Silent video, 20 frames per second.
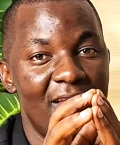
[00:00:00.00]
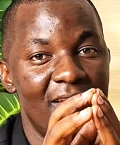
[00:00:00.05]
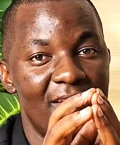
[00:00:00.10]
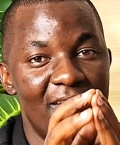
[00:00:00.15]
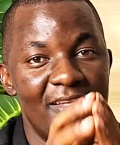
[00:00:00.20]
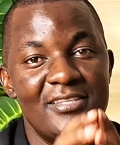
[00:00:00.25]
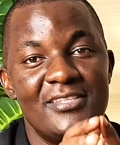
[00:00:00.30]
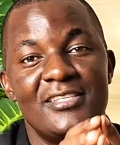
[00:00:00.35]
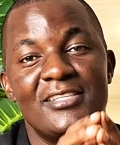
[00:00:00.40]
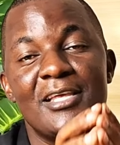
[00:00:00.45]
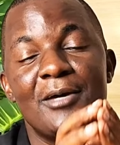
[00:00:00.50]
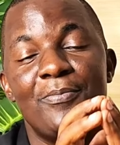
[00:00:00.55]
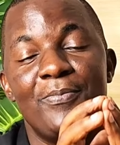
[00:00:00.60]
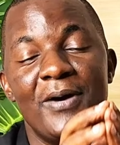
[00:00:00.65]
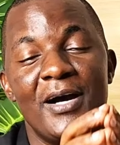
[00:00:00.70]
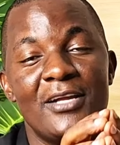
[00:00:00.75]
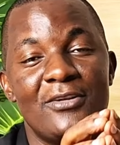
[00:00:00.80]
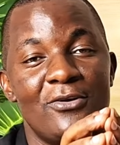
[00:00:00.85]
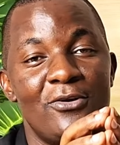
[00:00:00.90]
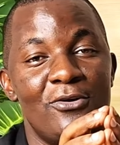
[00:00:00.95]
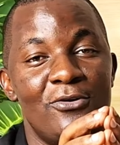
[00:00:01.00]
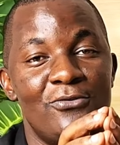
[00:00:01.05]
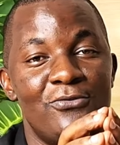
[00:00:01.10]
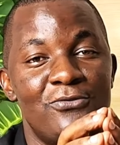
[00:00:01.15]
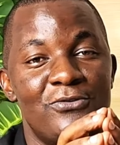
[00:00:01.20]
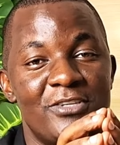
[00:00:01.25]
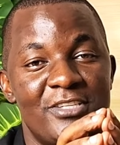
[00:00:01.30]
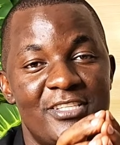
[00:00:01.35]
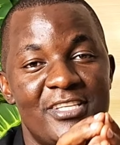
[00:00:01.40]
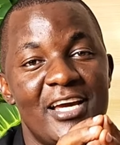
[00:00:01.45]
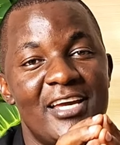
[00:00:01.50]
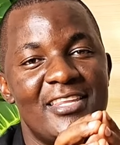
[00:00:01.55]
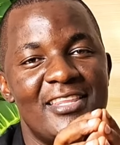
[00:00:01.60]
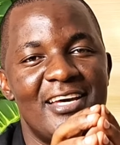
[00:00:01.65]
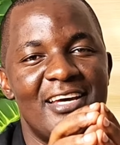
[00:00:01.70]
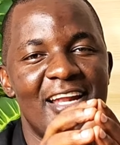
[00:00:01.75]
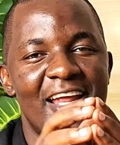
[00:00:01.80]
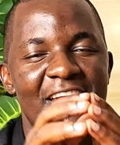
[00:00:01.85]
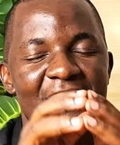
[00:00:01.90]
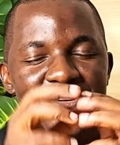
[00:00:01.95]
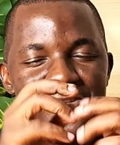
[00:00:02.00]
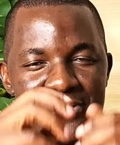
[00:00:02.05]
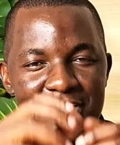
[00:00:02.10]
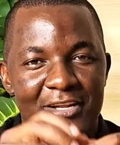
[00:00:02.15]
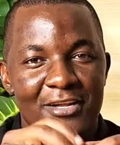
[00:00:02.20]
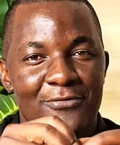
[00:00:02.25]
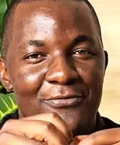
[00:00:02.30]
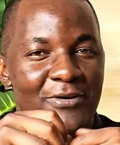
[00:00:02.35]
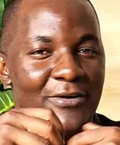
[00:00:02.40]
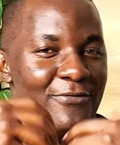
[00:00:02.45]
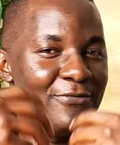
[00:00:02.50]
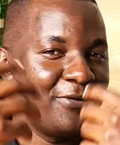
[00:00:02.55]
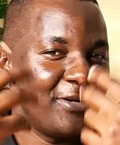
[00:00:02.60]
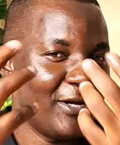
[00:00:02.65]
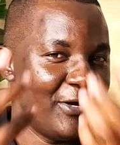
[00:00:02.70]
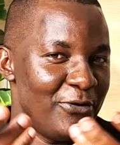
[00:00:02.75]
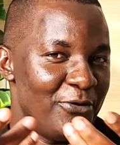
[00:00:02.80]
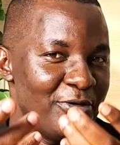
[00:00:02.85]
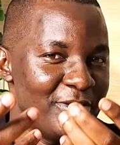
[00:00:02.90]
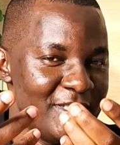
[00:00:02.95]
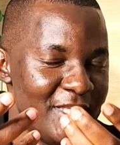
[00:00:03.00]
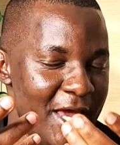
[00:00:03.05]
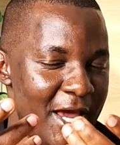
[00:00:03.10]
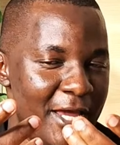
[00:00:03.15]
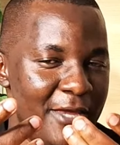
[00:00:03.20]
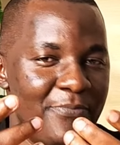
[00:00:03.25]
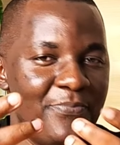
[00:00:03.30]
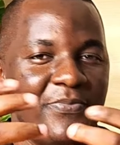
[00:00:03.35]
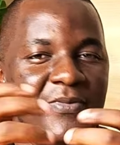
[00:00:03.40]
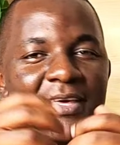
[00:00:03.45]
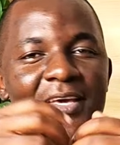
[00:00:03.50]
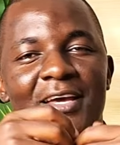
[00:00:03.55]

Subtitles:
This is a part of research that I dreaded for a very long time,